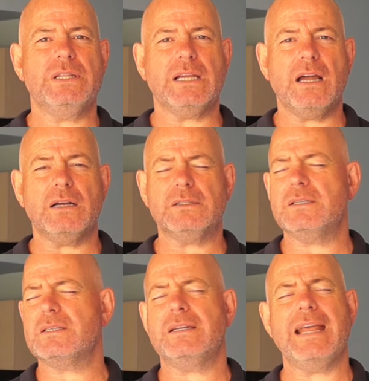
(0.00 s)
the
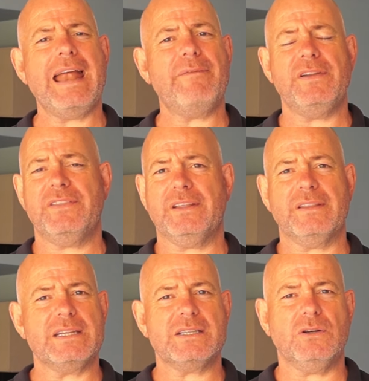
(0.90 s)
gardens and everything
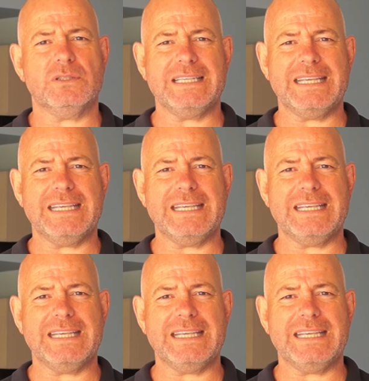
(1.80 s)
that it's got to